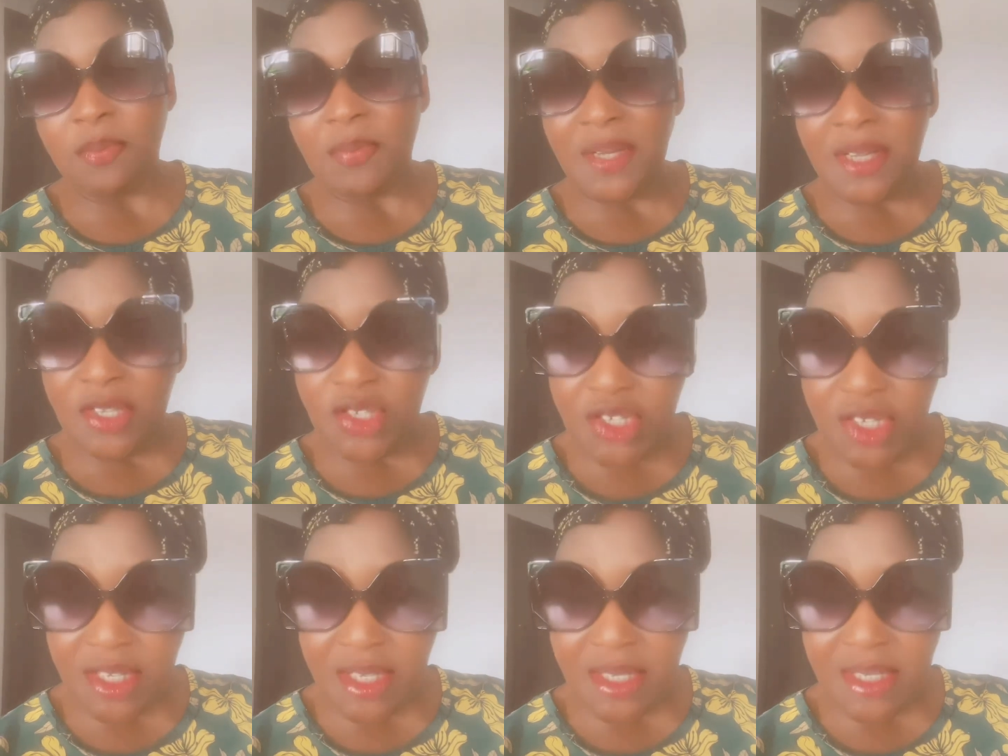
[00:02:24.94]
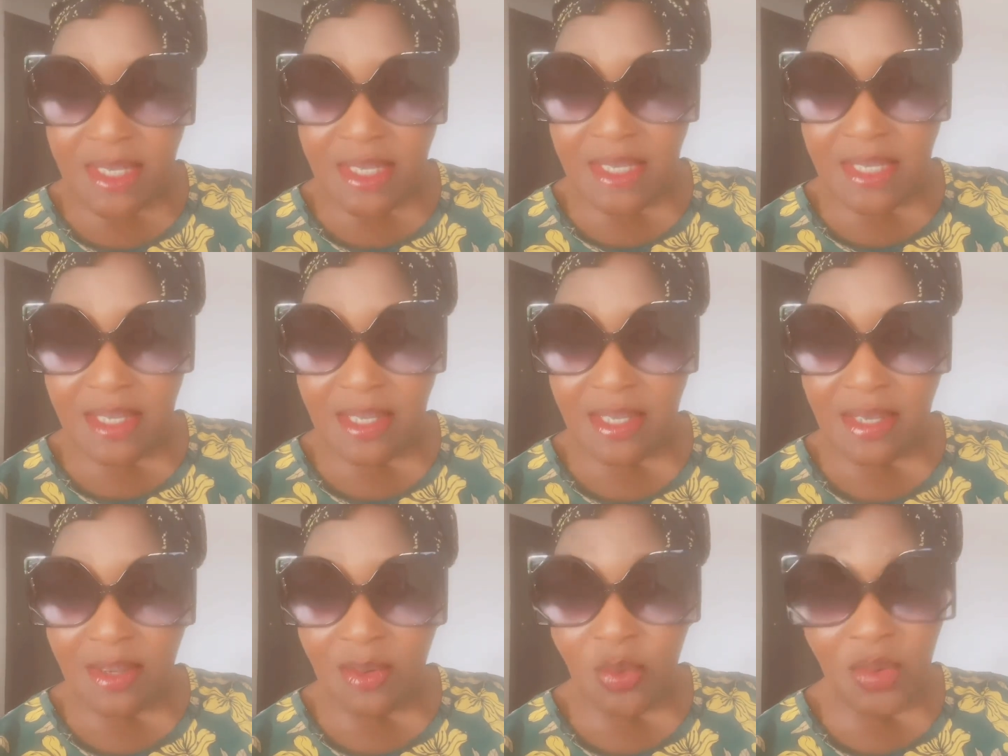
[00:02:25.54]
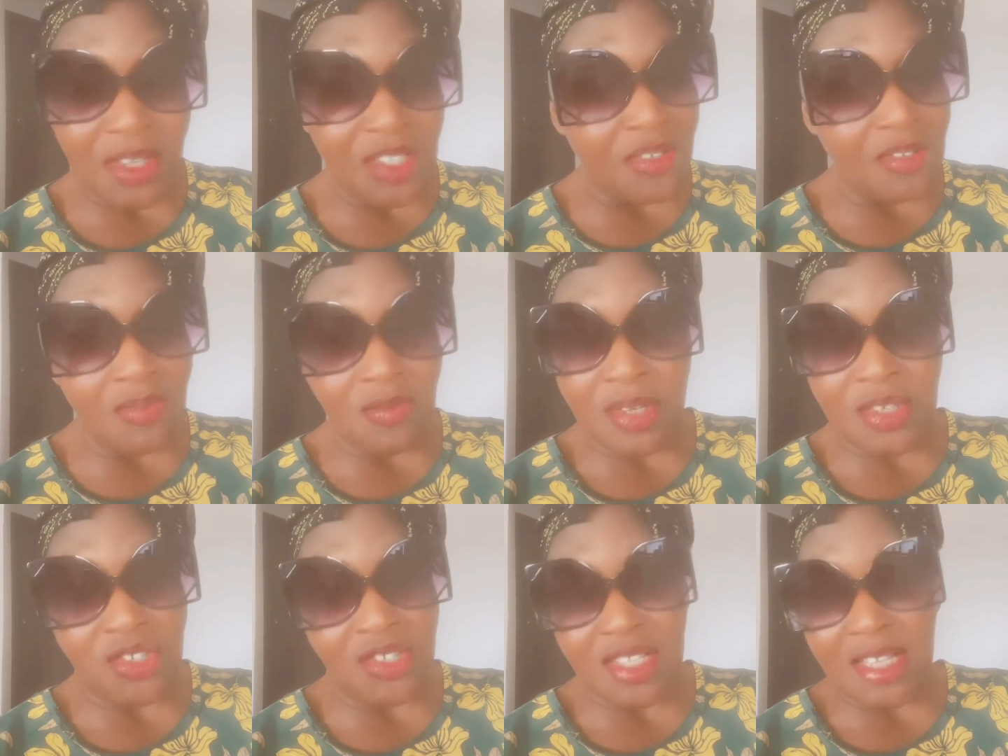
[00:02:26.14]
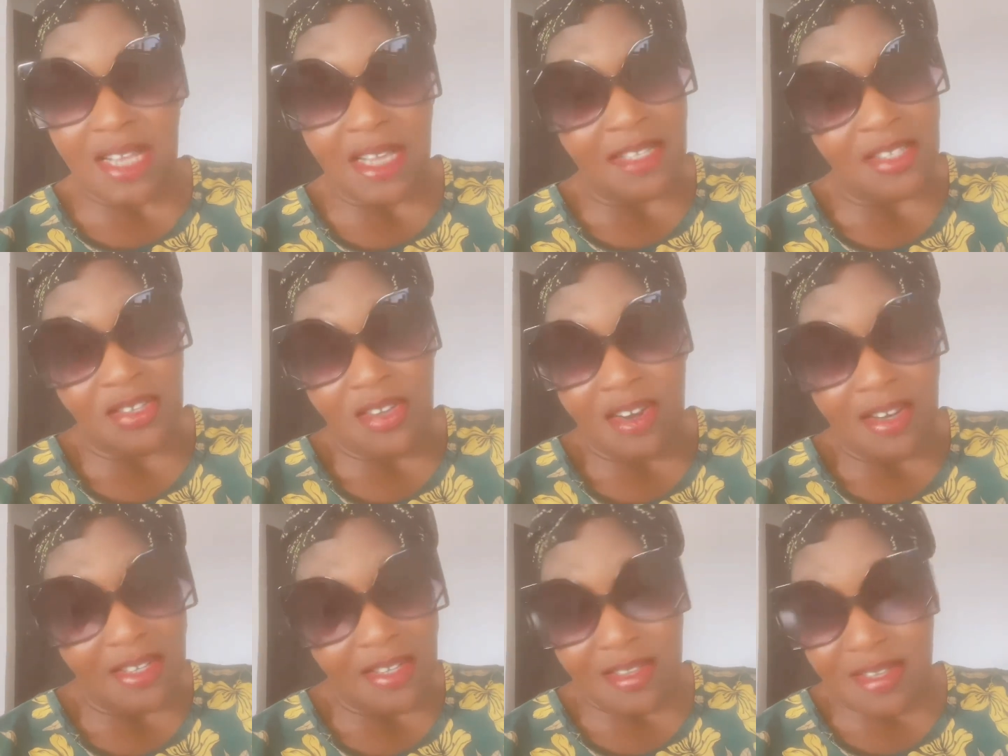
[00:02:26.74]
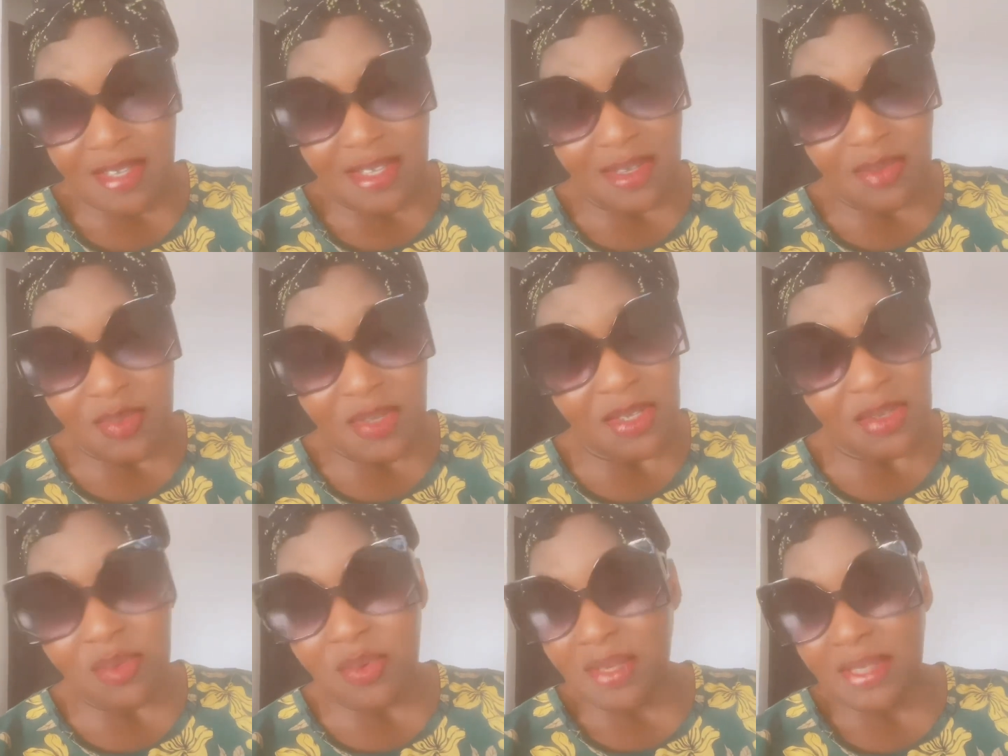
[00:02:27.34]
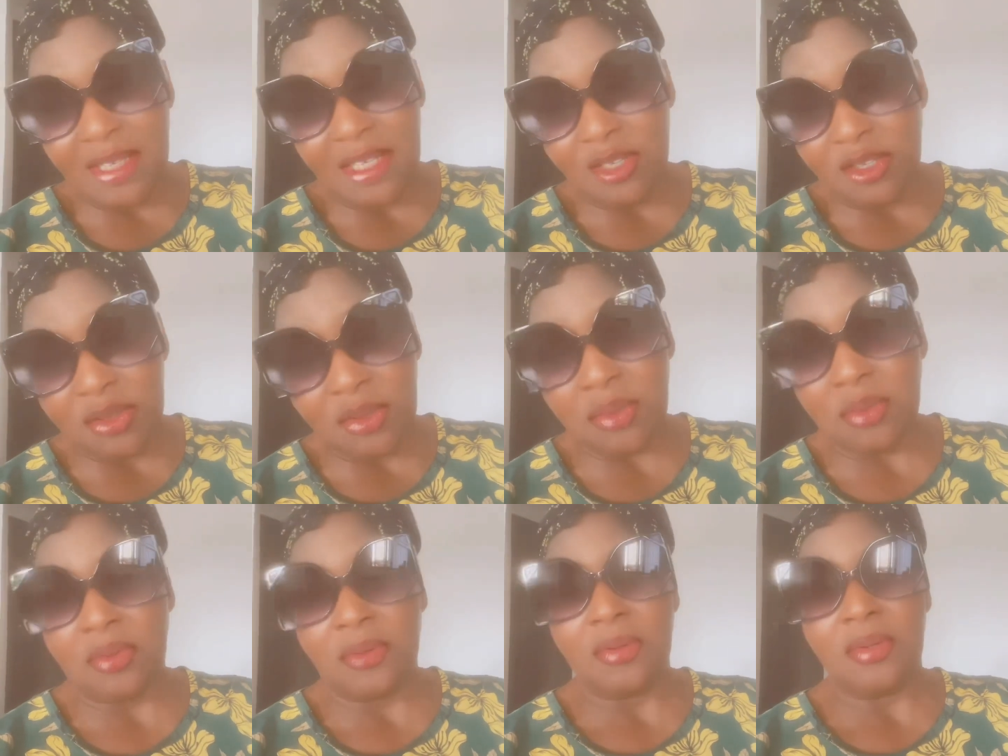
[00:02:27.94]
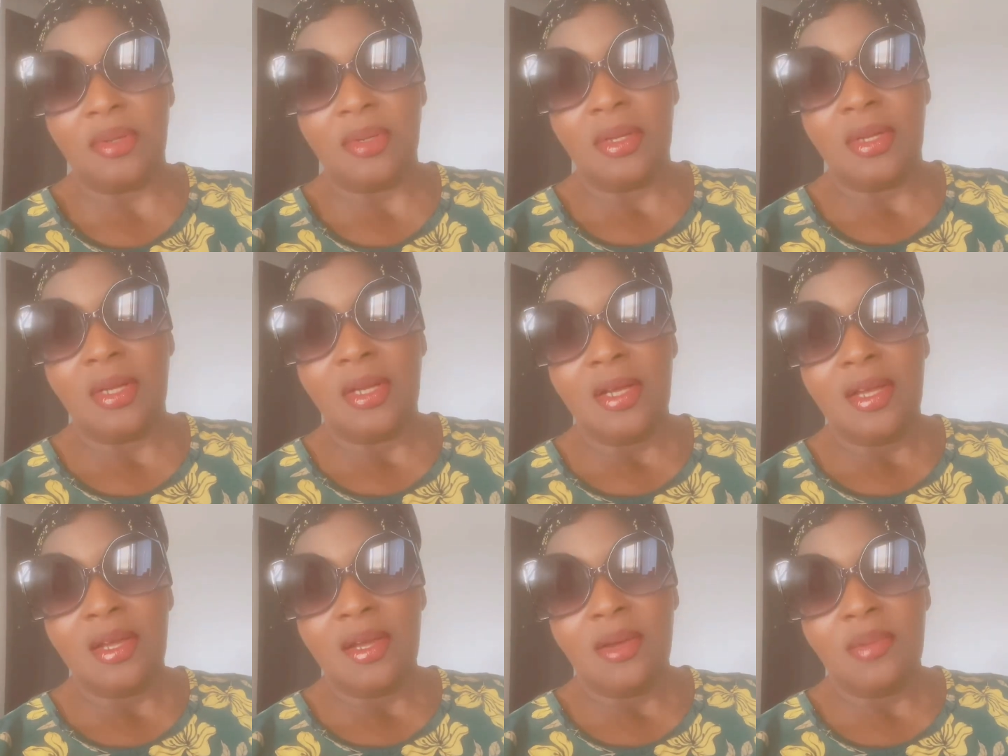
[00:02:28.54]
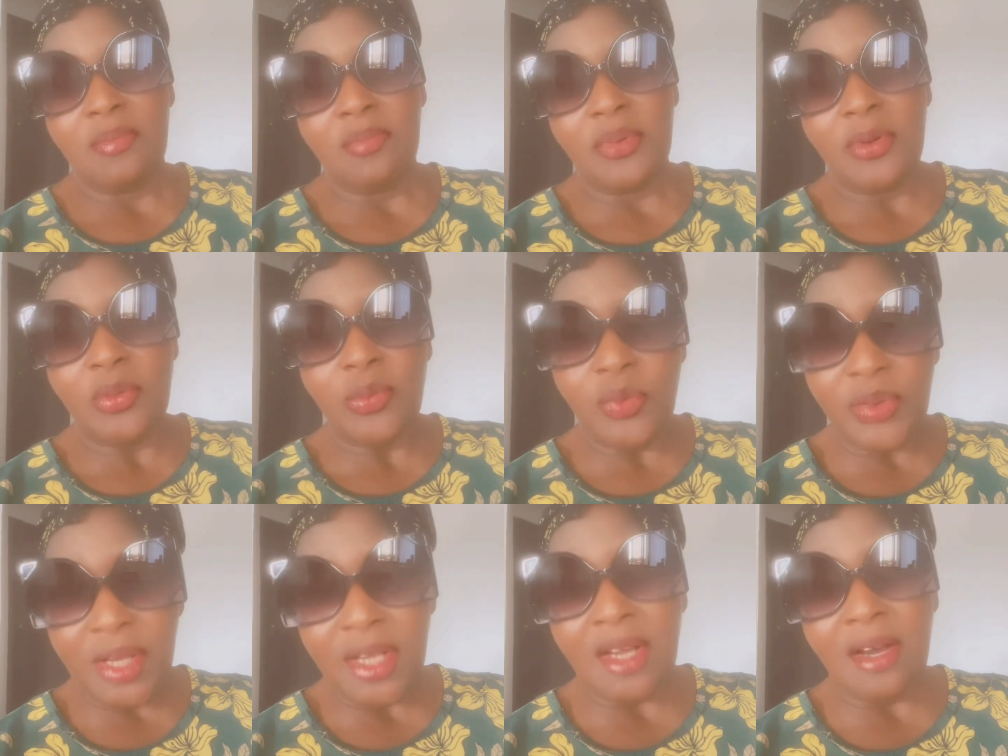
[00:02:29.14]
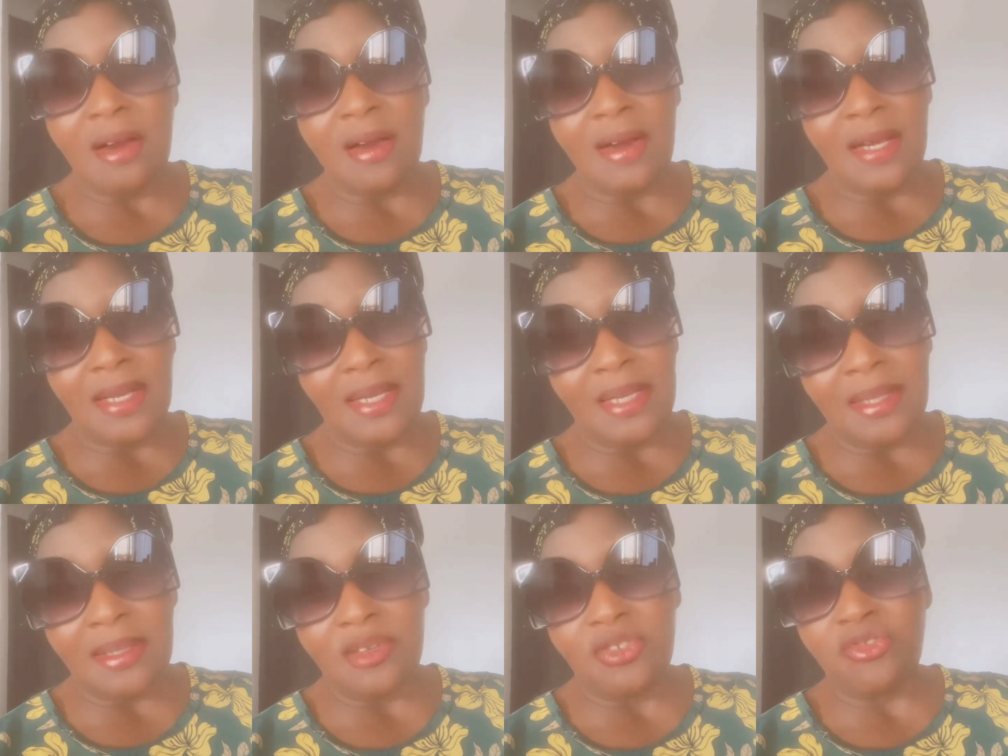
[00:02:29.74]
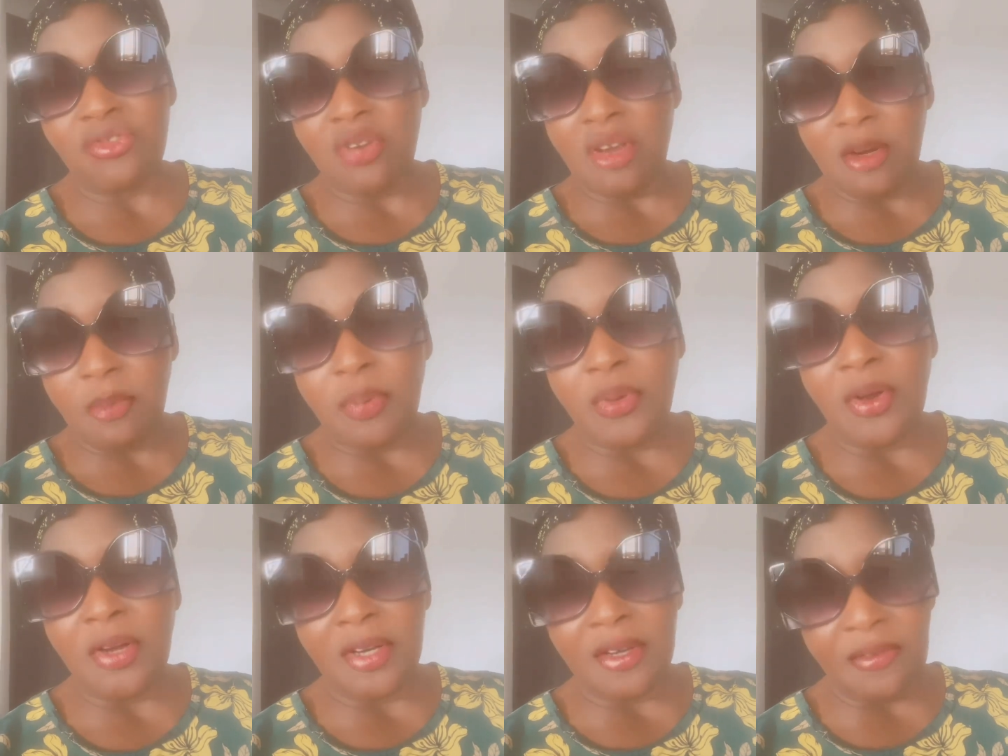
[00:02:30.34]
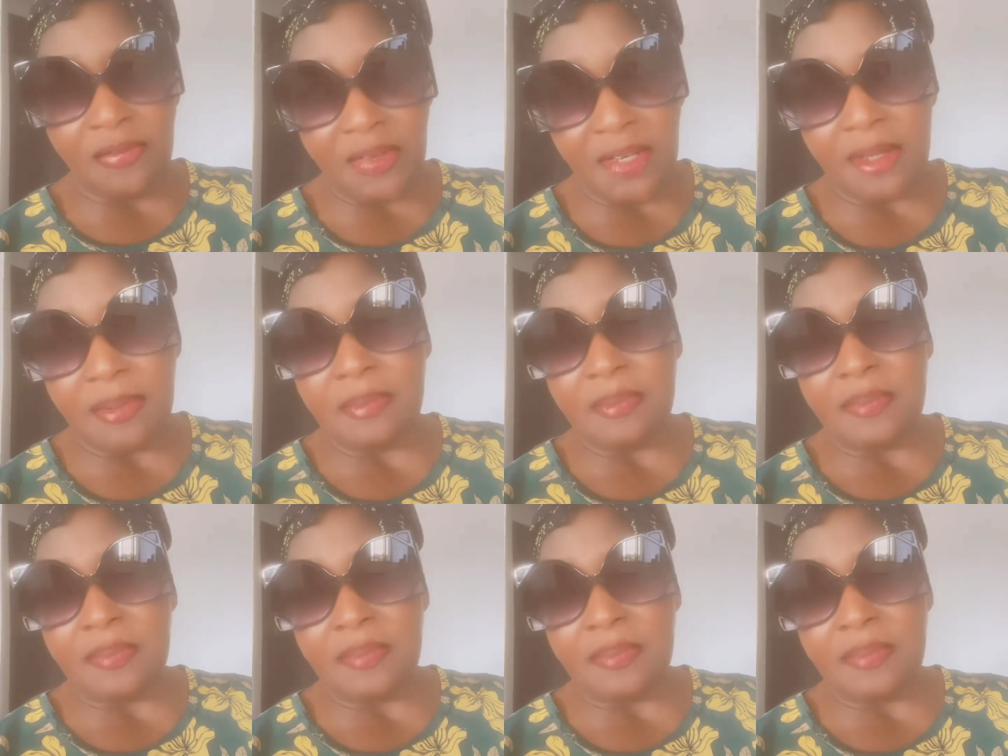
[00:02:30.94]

patients. We're just like doctors. We do what they do, but we are in the drug part of it,